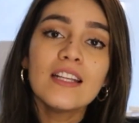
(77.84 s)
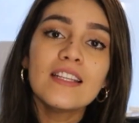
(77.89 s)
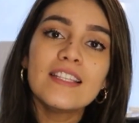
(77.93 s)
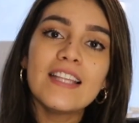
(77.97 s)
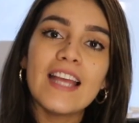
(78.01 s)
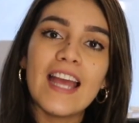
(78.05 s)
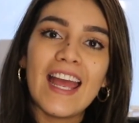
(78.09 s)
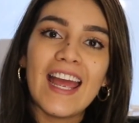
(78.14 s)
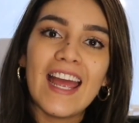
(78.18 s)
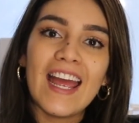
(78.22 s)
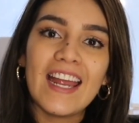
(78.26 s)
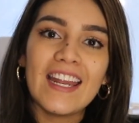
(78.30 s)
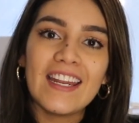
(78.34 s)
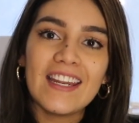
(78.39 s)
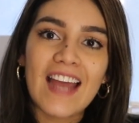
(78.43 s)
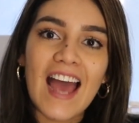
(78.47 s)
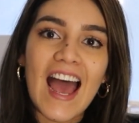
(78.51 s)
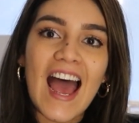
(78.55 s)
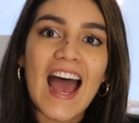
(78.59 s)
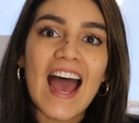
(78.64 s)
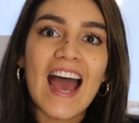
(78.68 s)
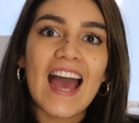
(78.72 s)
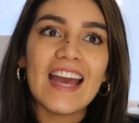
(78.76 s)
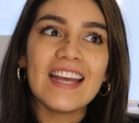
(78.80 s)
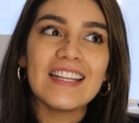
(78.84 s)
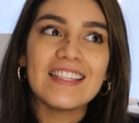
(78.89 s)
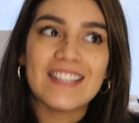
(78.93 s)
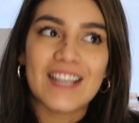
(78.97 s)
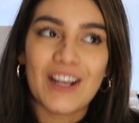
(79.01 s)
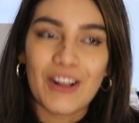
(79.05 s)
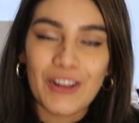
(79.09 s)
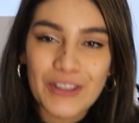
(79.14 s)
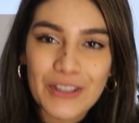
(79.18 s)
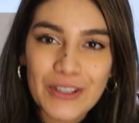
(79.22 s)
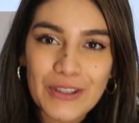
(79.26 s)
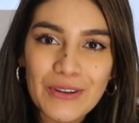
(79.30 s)
then I
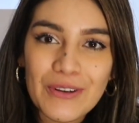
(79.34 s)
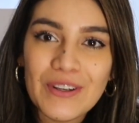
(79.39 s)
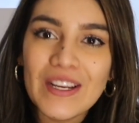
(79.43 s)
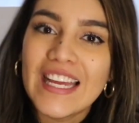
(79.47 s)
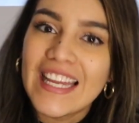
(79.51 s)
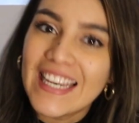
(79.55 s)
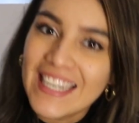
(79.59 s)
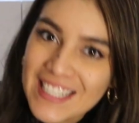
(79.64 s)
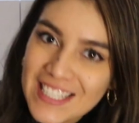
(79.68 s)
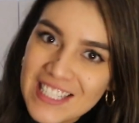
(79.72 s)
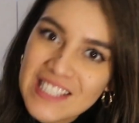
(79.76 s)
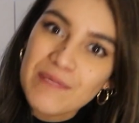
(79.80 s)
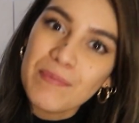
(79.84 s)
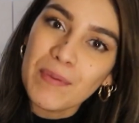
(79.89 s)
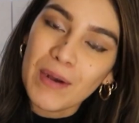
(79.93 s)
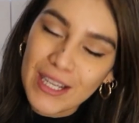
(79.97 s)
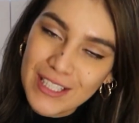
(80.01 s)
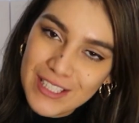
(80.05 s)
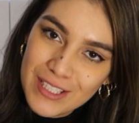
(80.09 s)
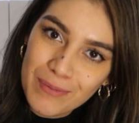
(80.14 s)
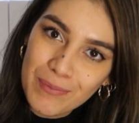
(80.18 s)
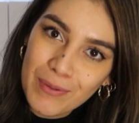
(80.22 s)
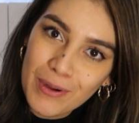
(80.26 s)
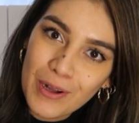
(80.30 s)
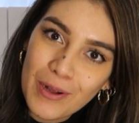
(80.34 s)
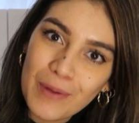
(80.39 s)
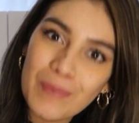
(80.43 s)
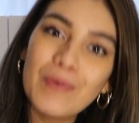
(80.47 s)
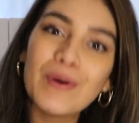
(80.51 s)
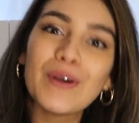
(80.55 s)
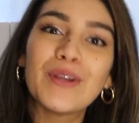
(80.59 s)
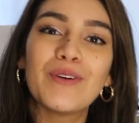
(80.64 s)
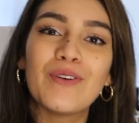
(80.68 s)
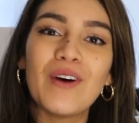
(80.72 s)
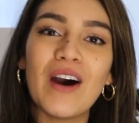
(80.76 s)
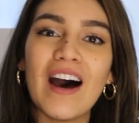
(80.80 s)
tell you it is possible,
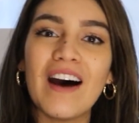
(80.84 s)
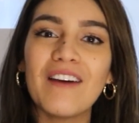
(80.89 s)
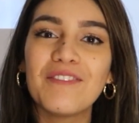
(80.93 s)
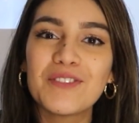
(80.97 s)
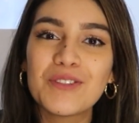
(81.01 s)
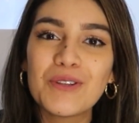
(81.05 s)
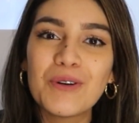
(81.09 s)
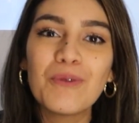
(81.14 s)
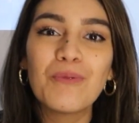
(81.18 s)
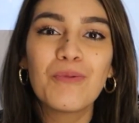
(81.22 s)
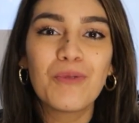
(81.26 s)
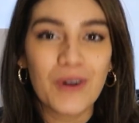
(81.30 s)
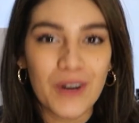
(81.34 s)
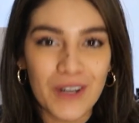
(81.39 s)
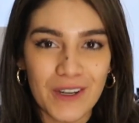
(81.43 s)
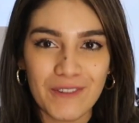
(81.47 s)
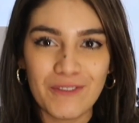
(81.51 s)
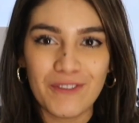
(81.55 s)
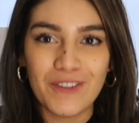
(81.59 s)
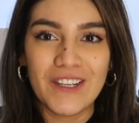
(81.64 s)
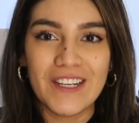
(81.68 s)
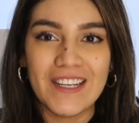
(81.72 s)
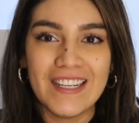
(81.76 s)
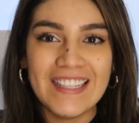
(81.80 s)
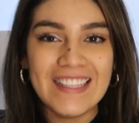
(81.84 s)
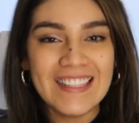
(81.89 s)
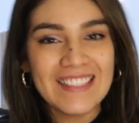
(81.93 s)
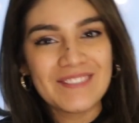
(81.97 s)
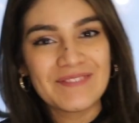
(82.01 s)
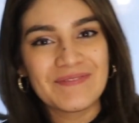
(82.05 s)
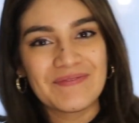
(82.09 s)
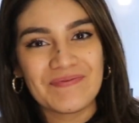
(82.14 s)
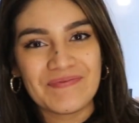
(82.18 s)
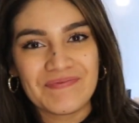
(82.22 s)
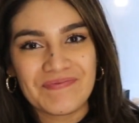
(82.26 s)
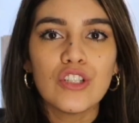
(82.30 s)
but you have to work for it.
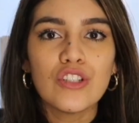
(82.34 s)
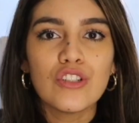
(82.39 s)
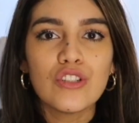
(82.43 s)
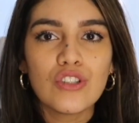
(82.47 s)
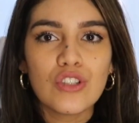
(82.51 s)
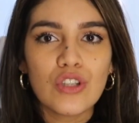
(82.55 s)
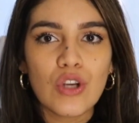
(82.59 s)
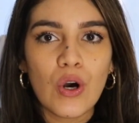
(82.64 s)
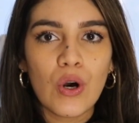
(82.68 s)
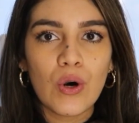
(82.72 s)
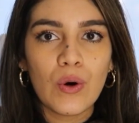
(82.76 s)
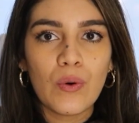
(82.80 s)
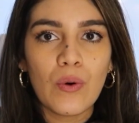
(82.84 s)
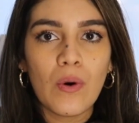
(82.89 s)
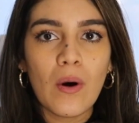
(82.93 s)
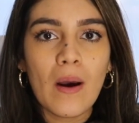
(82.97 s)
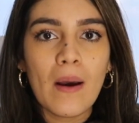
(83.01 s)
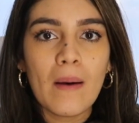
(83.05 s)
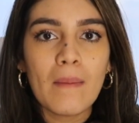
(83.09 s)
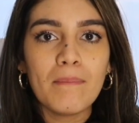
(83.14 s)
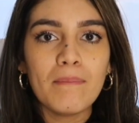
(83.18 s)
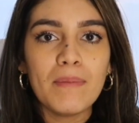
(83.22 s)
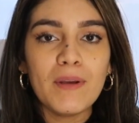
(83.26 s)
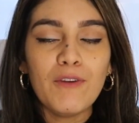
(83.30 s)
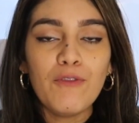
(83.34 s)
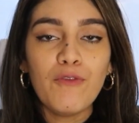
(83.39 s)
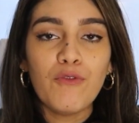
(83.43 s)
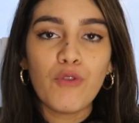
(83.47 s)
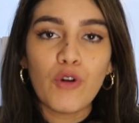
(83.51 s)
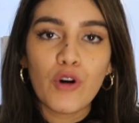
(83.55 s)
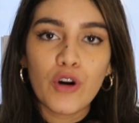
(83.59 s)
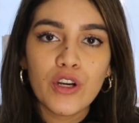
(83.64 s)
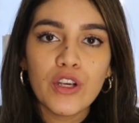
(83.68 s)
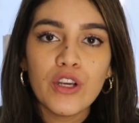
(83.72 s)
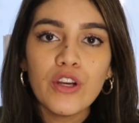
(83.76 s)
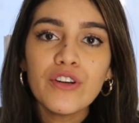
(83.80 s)
So
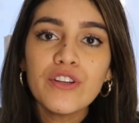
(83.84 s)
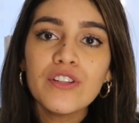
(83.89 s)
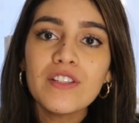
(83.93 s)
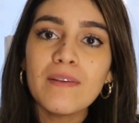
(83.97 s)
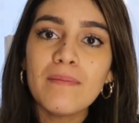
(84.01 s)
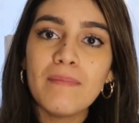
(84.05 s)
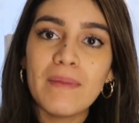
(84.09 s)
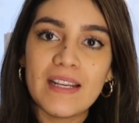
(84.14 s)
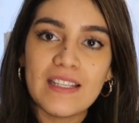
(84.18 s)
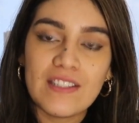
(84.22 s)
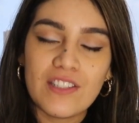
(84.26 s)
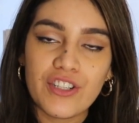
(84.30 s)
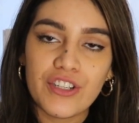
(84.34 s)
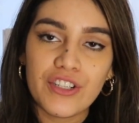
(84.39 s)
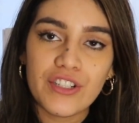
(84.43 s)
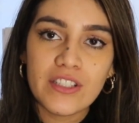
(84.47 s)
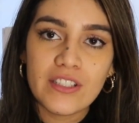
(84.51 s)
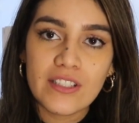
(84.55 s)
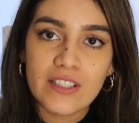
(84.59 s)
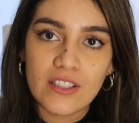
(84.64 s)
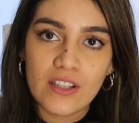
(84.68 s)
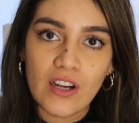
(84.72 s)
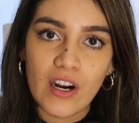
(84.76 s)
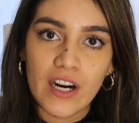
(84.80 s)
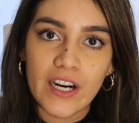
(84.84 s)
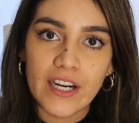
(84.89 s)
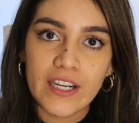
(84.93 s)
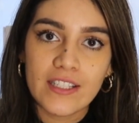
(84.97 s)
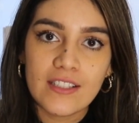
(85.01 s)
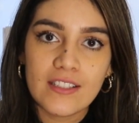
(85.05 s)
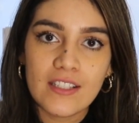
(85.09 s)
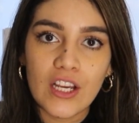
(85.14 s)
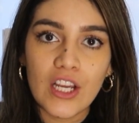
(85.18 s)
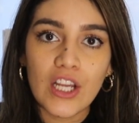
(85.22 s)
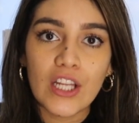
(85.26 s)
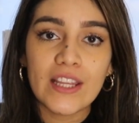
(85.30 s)
before your semester
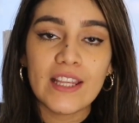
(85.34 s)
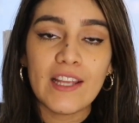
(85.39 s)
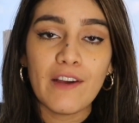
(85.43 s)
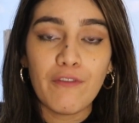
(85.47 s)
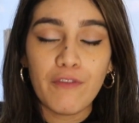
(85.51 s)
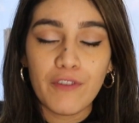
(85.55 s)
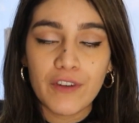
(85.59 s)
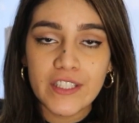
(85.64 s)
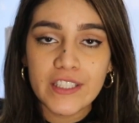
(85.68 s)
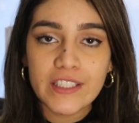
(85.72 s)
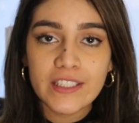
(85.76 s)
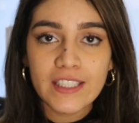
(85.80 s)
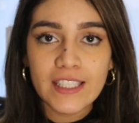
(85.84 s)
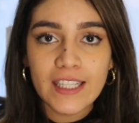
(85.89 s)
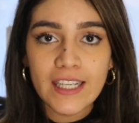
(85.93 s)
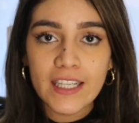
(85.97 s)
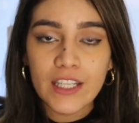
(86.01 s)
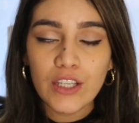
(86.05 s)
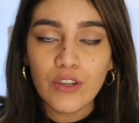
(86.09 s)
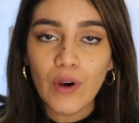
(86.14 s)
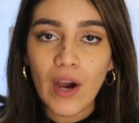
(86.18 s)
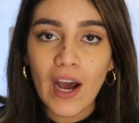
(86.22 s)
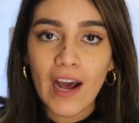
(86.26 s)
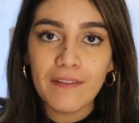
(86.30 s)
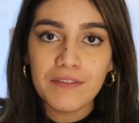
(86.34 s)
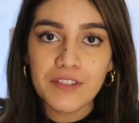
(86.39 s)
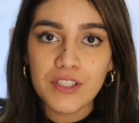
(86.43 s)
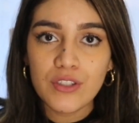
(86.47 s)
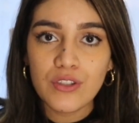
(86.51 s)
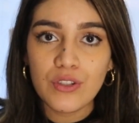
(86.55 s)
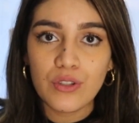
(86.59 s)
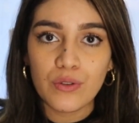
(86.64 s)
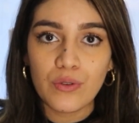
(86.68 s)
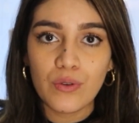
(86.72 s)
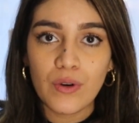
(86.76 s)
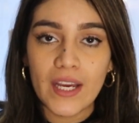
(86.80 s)
starts, the first thing you have to
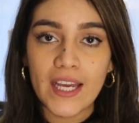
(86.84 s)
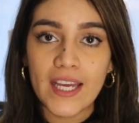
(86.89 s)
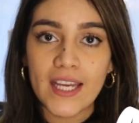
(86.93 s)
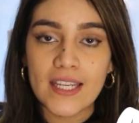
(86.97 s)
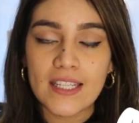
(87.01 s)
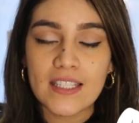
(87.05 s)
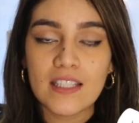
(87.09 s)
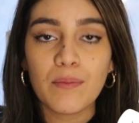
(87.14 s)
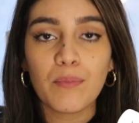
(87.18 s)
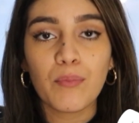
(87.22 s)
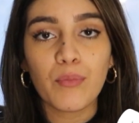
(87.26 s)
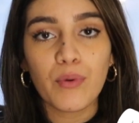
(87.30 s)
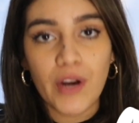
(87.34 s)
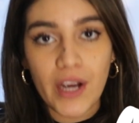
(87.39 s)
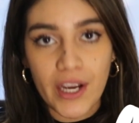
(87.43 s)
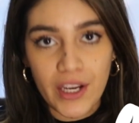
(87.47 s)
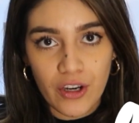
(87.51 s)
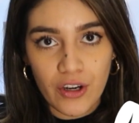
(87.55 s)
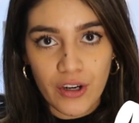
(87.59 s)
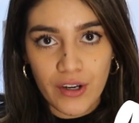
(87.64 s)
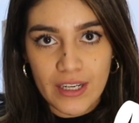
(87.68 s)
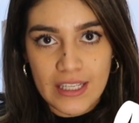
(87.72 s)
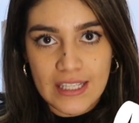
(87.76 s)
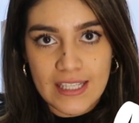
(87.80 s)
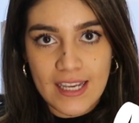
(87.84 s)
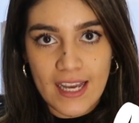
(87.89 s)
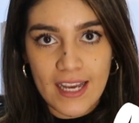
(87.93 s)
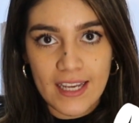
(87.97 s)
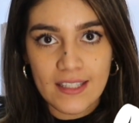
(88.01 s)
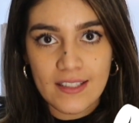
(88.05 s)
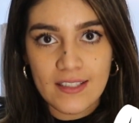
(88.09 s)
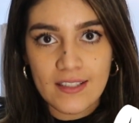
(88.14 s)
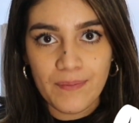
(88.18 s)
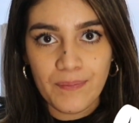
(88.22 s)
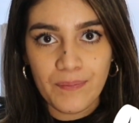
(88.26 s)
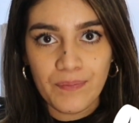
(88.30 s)
do is
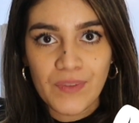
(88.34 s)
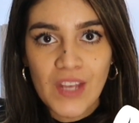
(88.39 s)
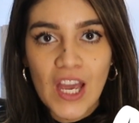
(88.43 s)
prioritize.